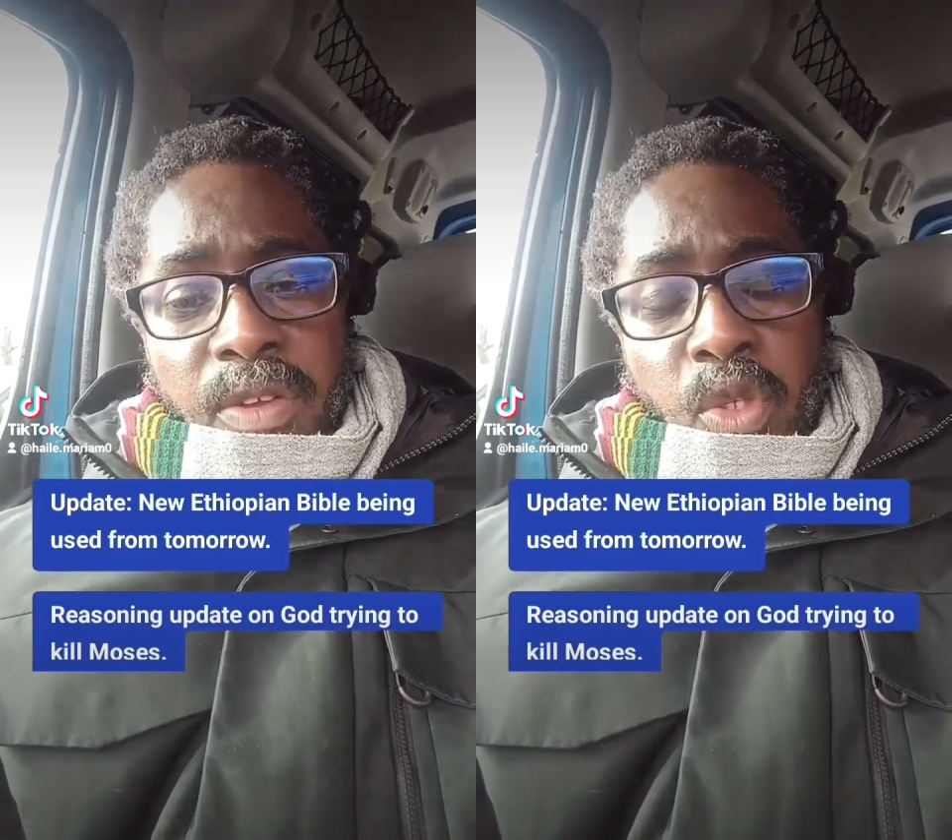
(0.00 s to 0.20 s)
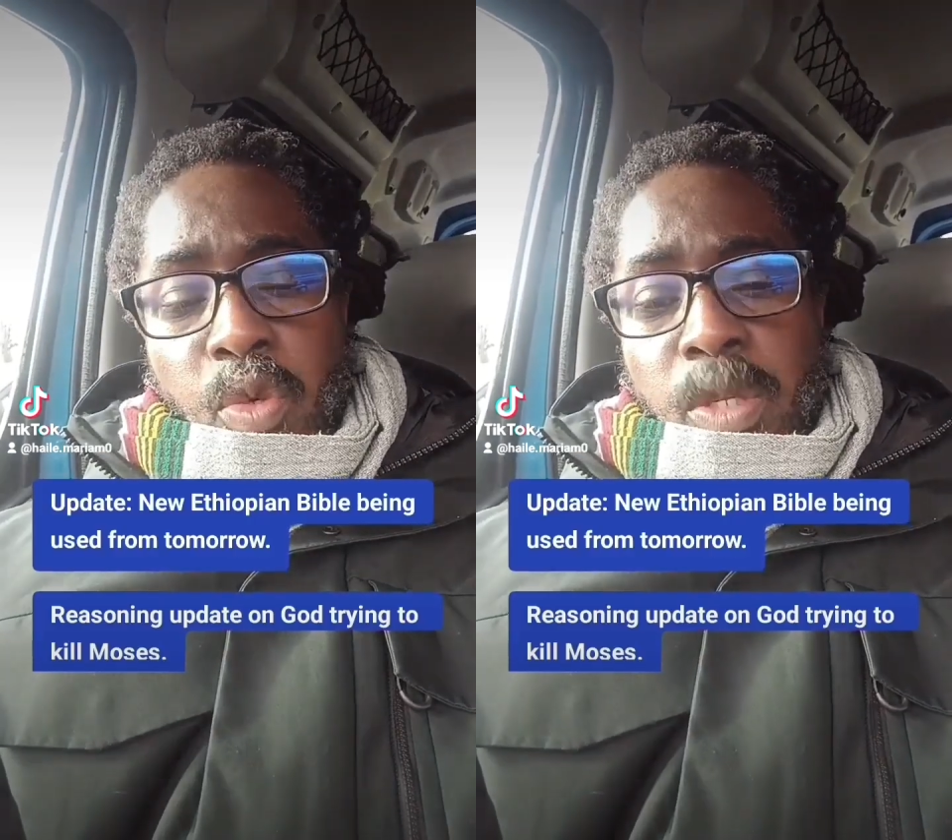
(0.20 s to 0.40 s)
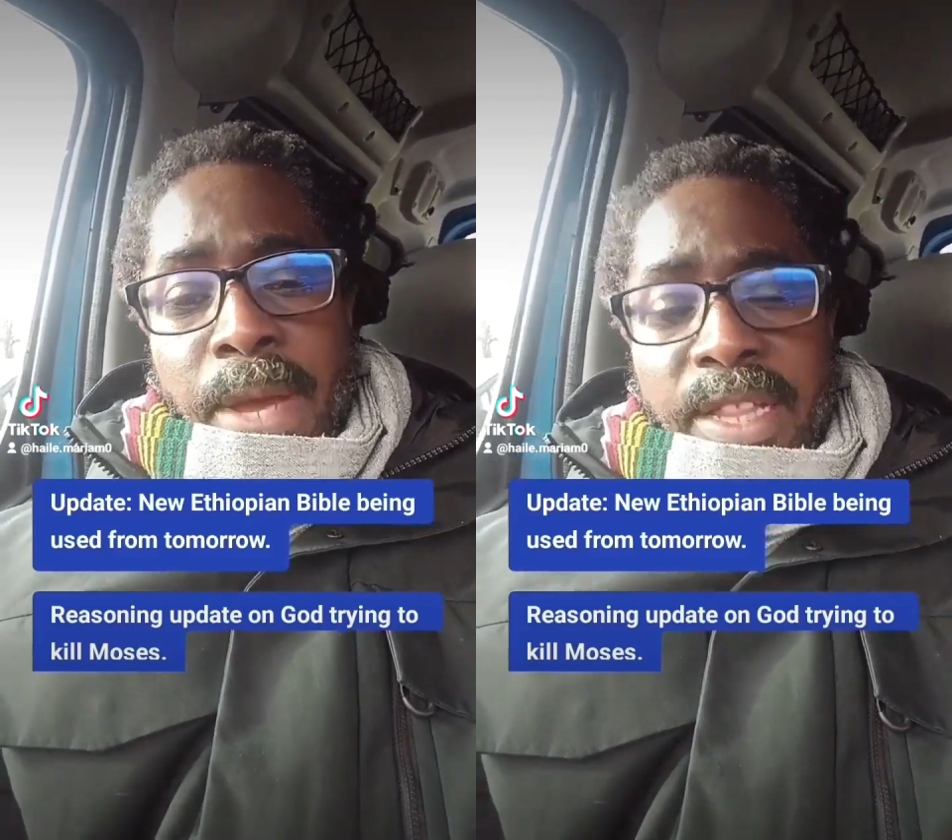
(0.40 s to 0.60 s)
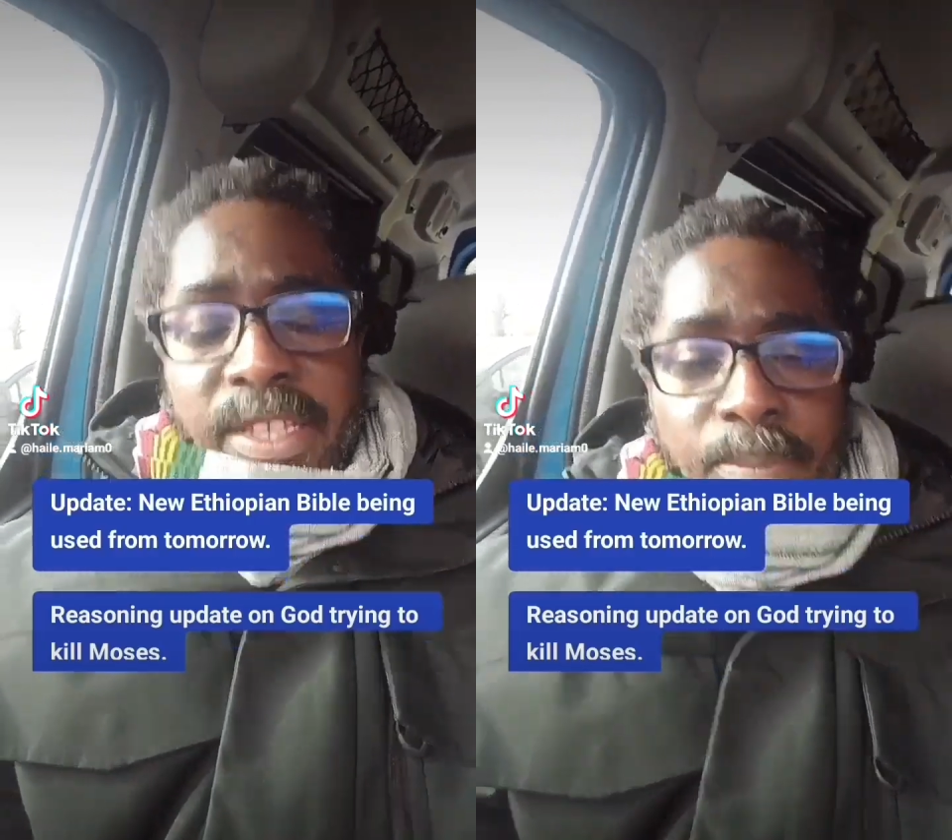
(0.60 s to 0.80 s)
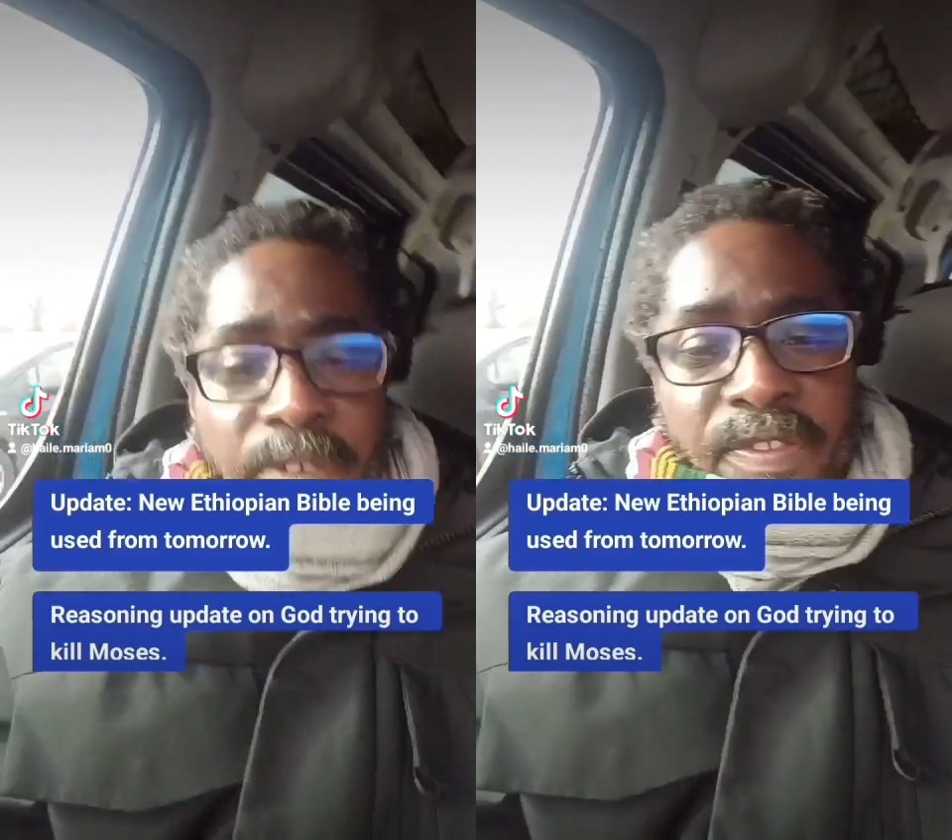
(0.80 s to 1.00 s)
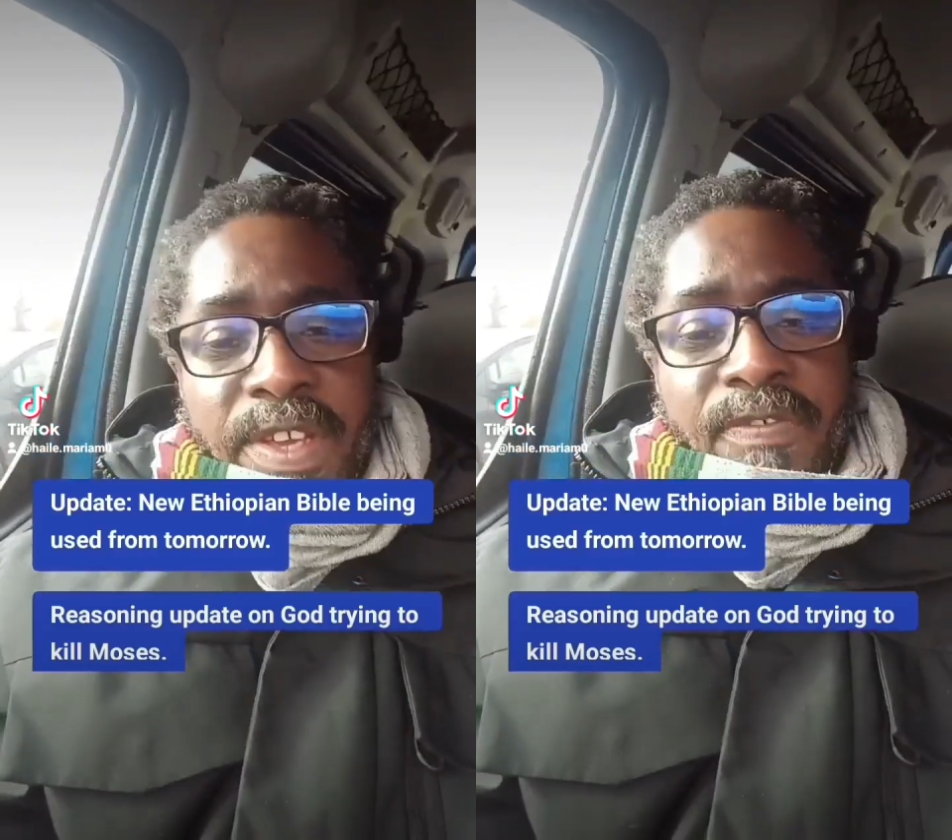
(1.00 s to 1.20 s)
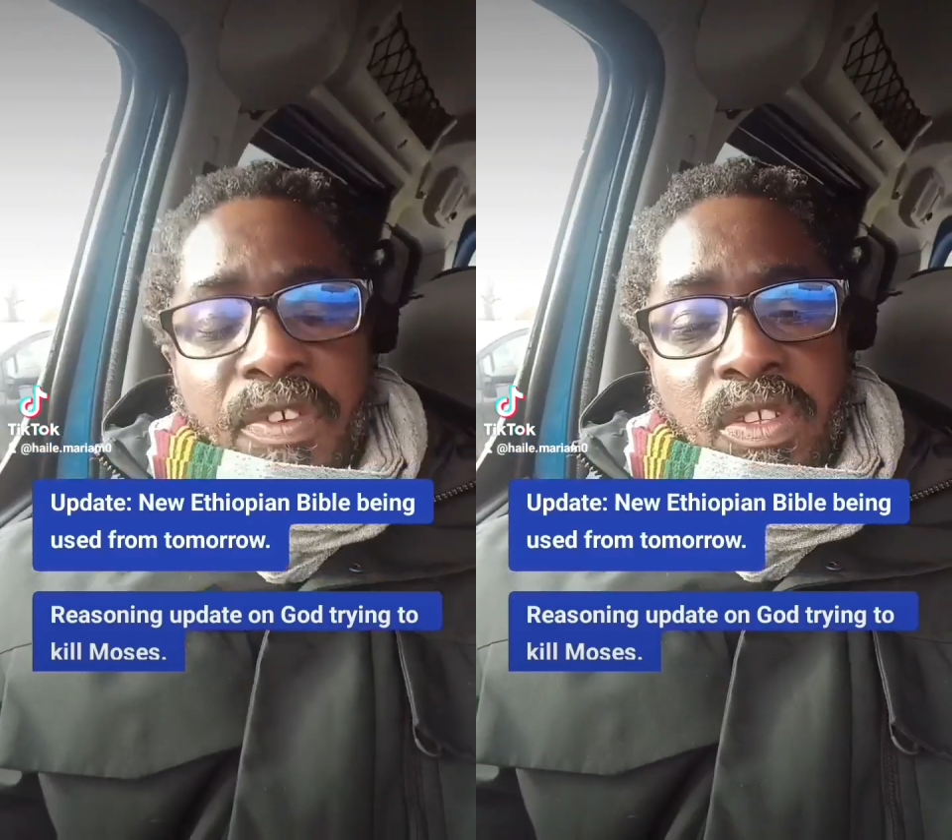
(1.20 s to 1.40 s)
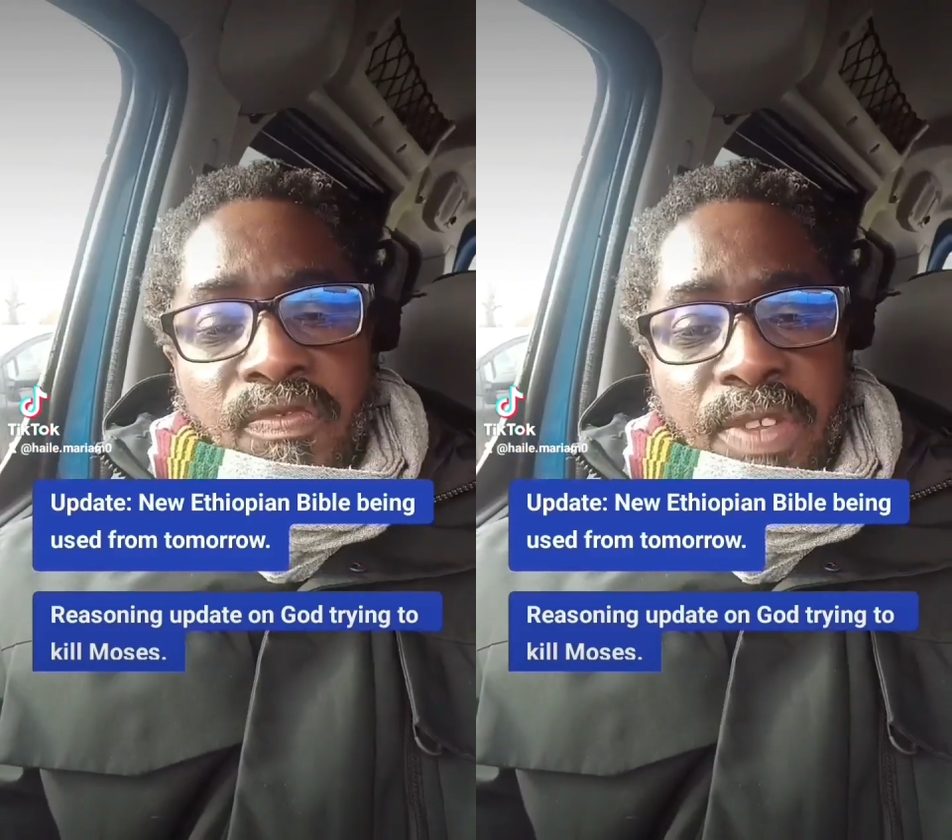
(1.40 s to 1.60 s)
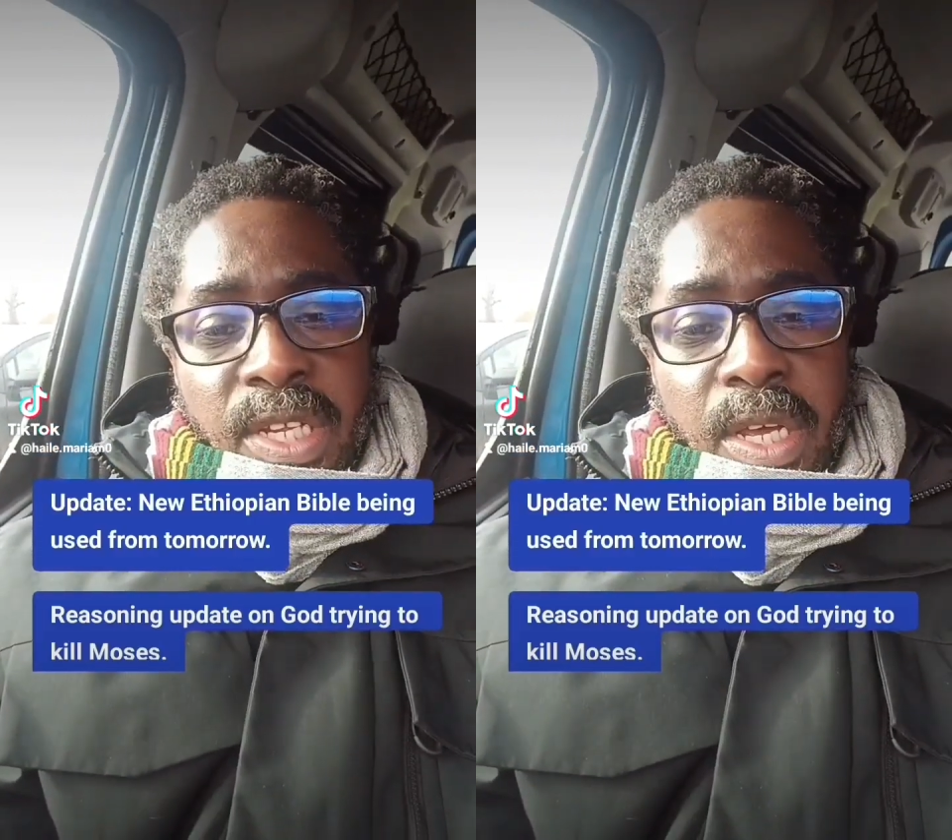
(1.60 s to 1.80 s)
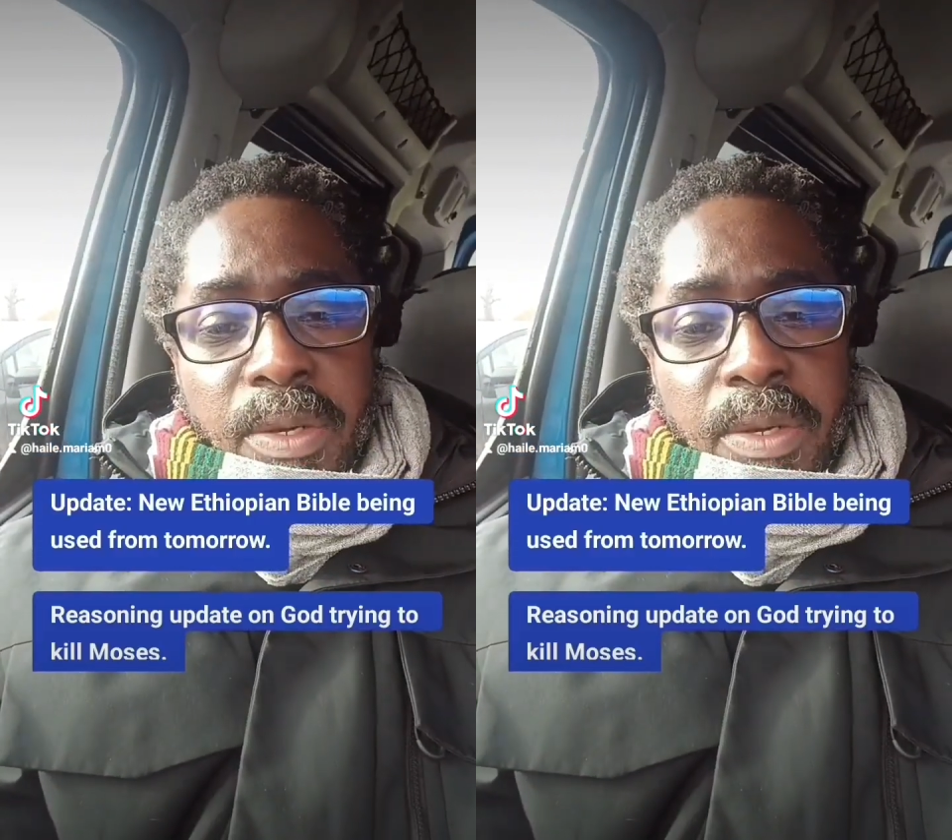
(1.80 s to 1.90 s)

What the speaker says: about this in my very first video.